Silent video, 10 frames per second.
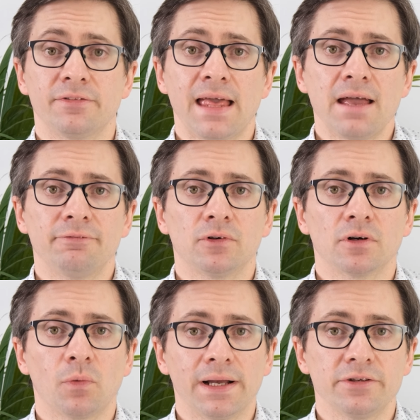
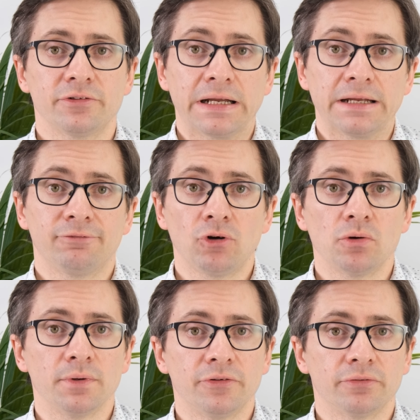therefore quite
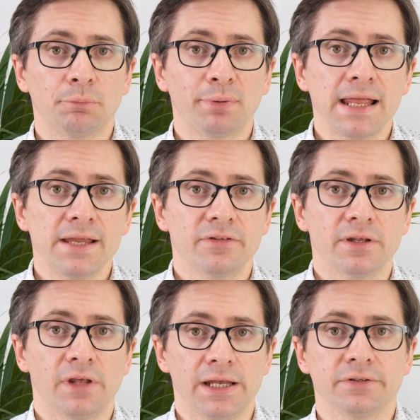straightforward to replace
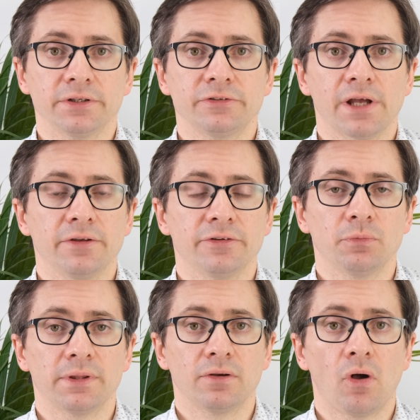this heat exchanger
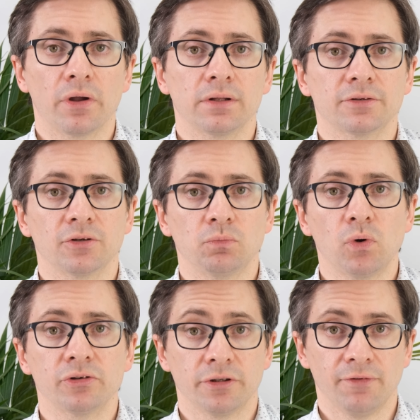with an oil to
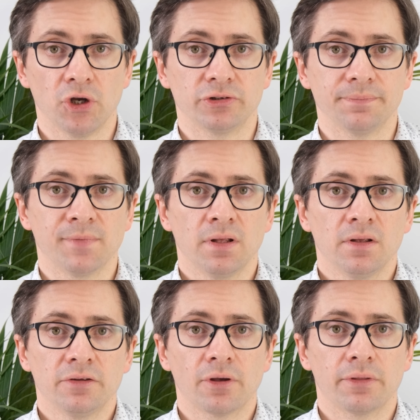water version,
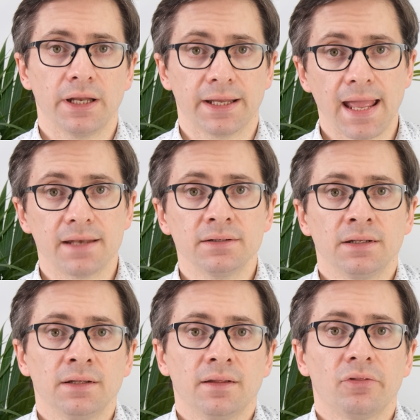so that again
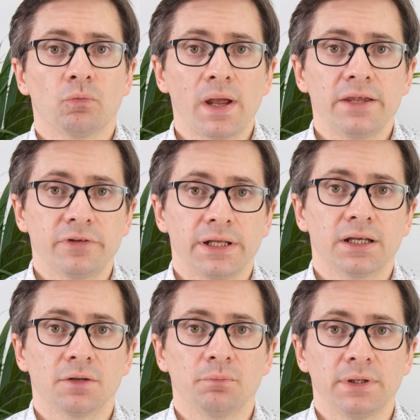the waste
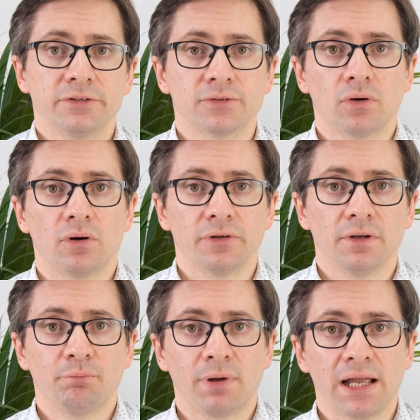heat can be stored
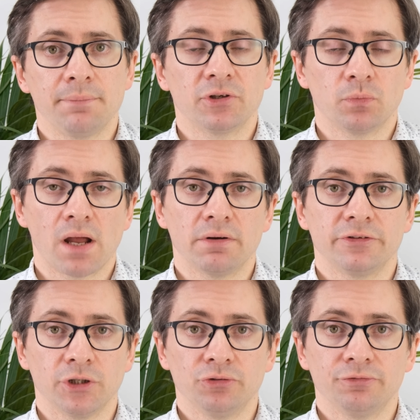and piped to where
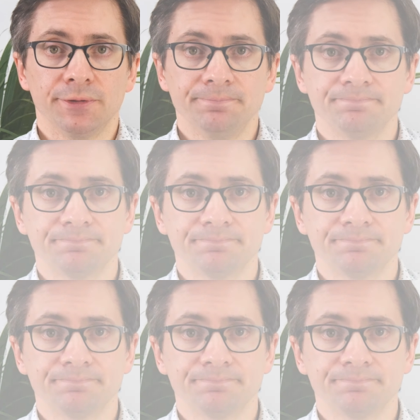it's useful.